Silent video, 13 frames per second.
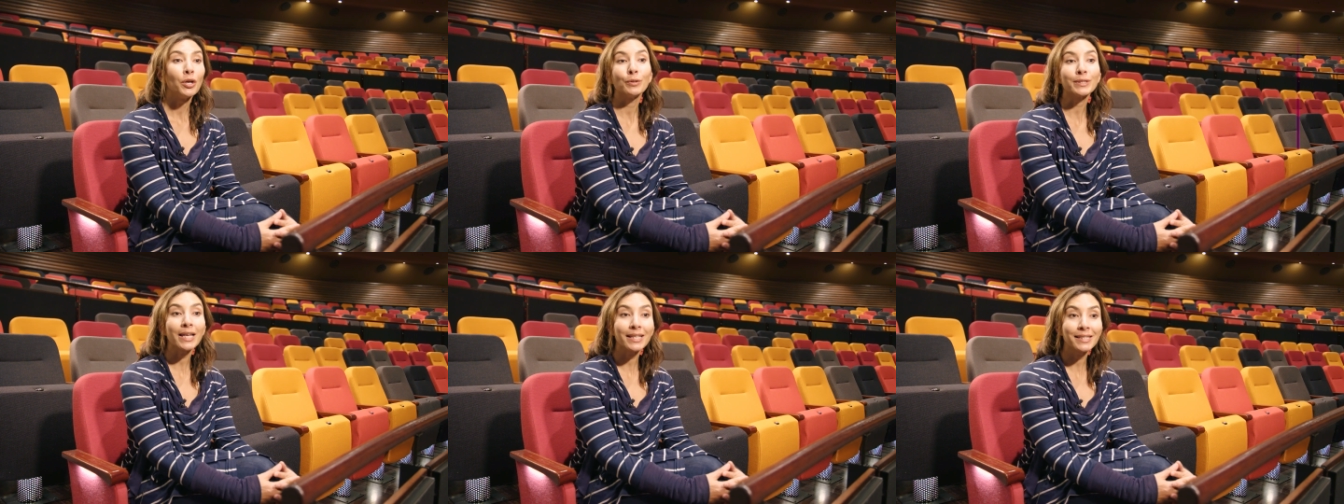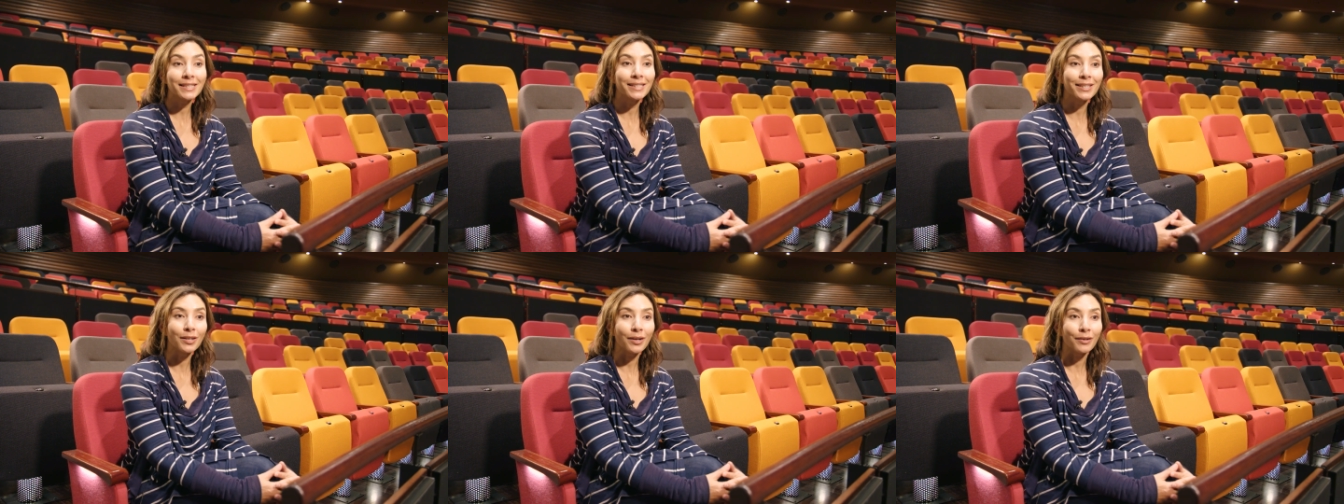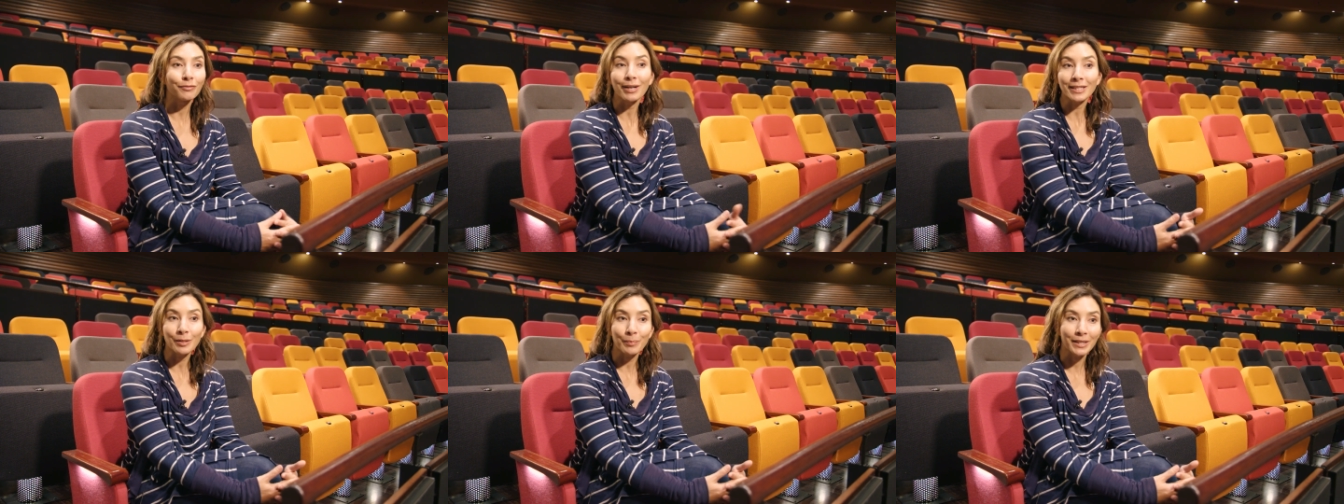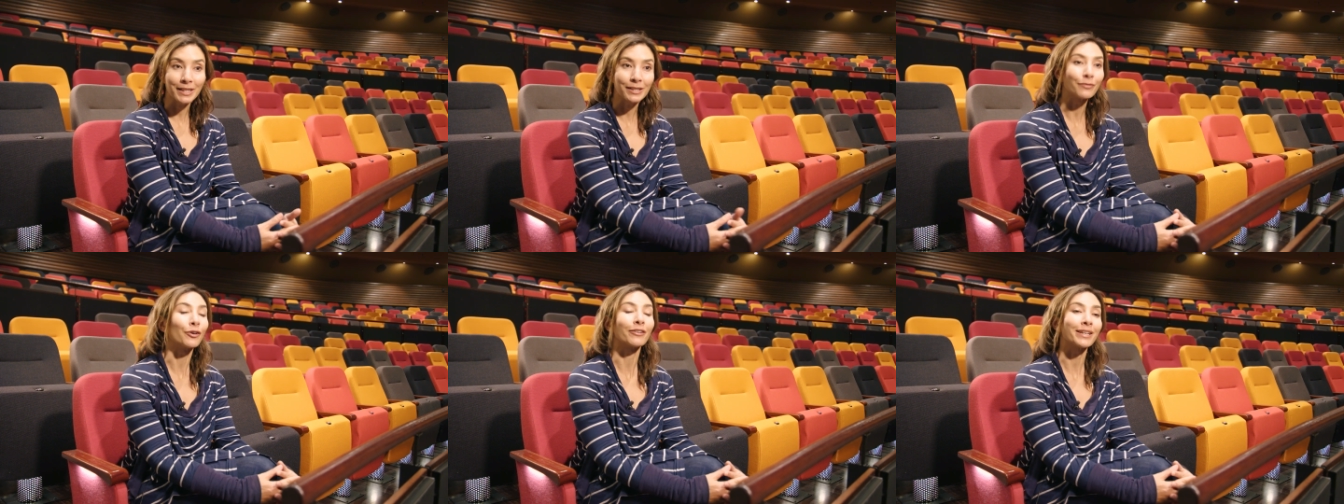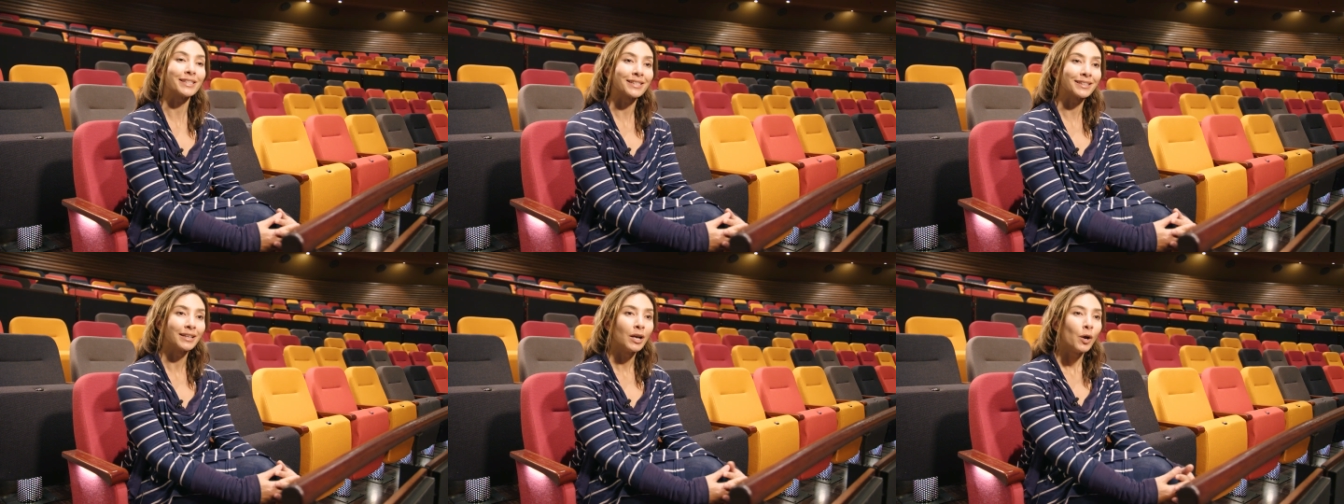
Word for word: who tested our recipes for us.